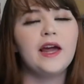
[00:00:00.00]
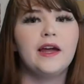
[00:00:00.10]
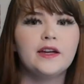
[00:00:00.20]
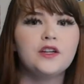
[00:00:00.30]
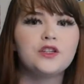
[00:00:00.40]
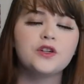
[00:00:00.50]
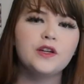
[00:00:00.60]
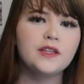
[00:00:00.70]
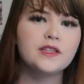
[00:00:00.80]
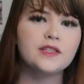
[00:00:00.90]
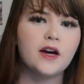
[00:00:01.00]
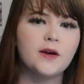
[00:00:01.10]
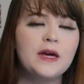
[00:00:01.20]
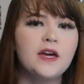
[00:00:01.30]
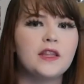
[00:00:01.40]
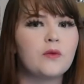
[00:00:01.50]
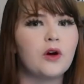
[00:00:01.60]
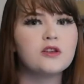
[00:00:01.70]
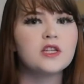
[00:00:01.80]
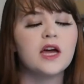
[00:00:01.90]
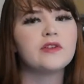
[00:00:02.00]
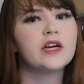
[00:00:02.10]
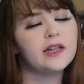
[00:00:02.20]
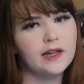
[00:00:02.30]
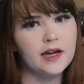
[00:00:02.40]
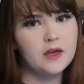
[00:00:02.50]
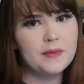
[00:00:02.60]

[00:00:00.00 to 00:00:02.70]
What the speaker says: and during this time they were also having a lucky